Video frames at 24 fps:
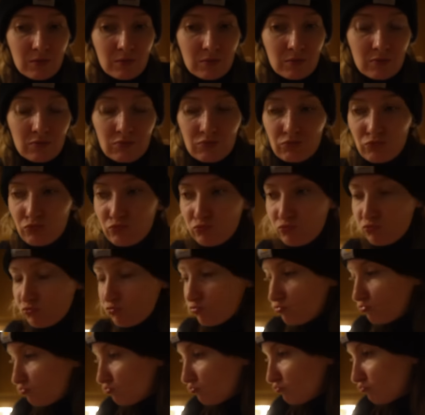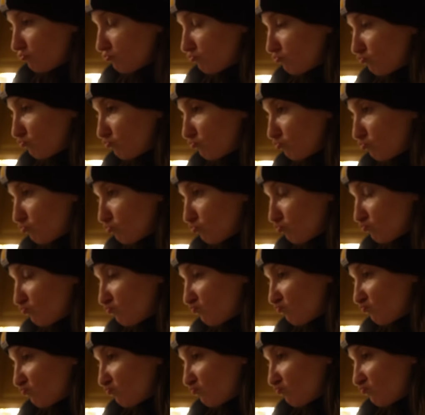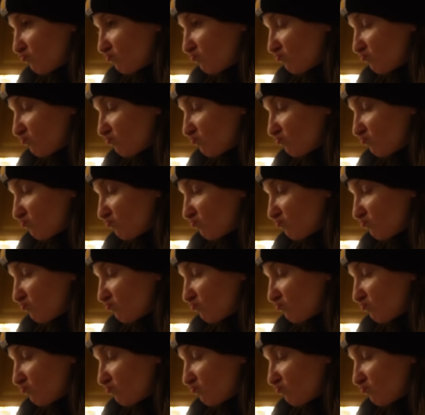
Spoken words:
(no one is talking)